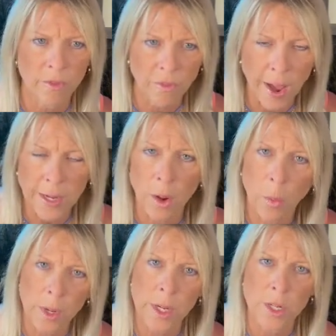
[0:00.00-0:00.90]
find out
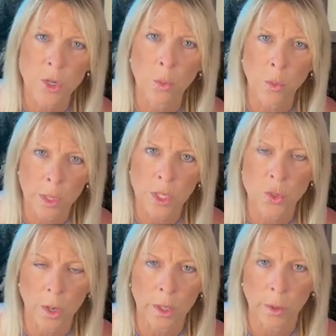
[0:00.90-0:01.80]
what it is you're really
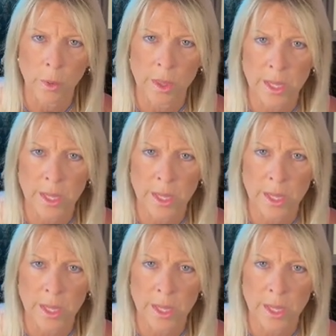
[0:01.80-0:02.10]
struggling with.